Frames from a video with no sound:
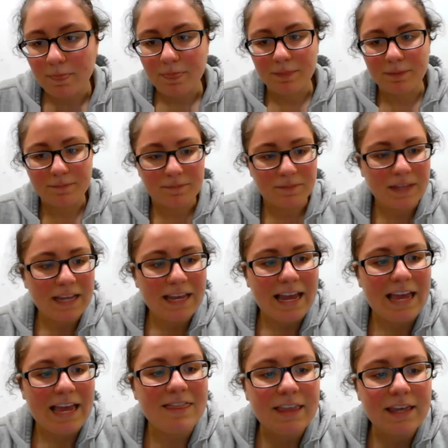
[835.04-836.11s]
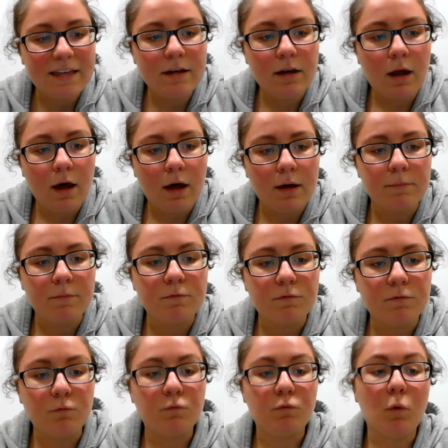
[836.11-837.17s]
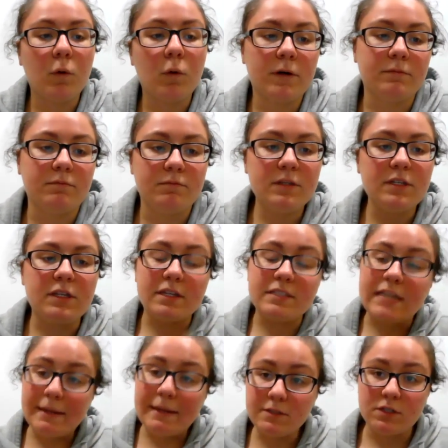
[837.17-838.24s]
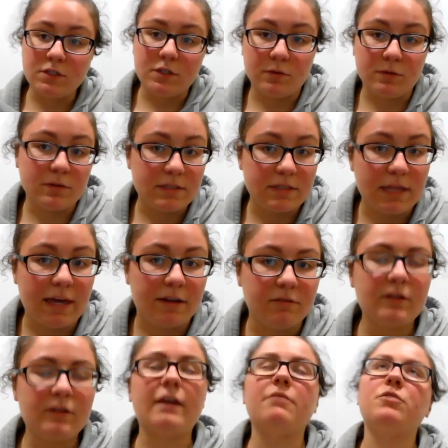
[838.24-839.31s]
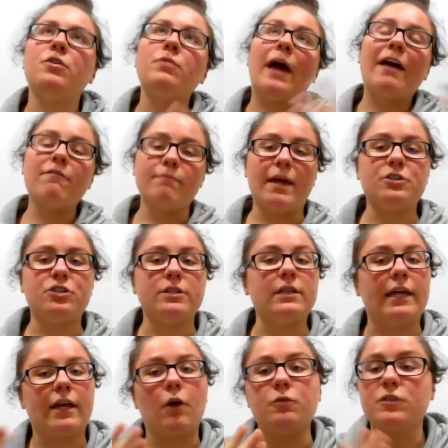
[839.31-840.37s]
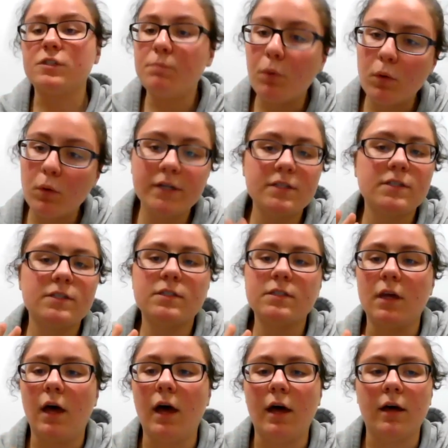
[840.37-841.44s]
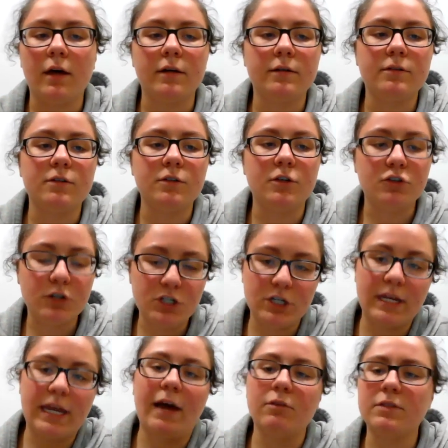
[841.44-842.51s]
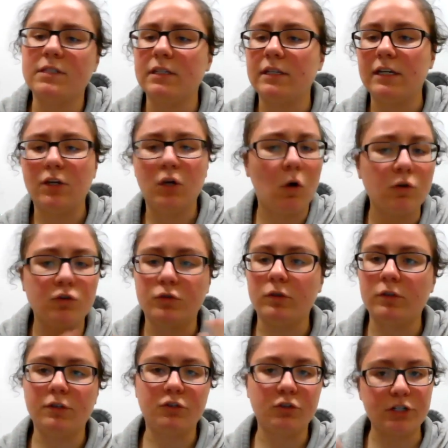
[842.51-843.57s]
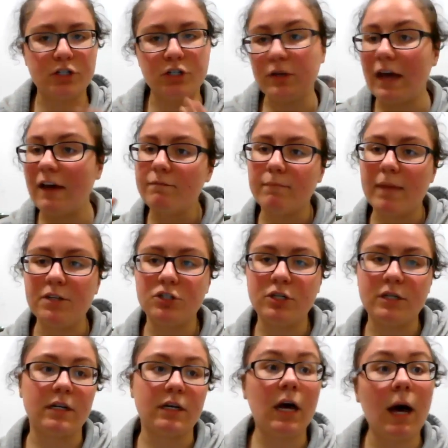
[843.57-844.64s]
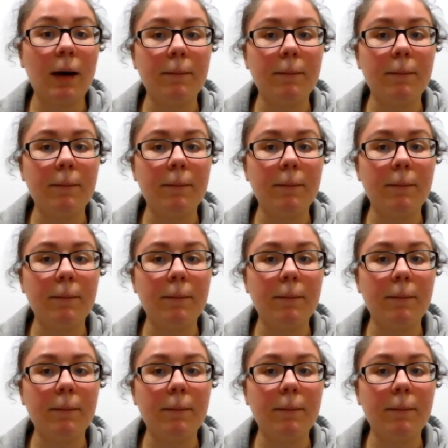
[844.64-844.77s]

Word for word: Thanks. Mm-hmm. And then um, for the types of students that you have mentioned, like oh, sports, uh, nutrition counseling, cultural nutrition, you have mentioned a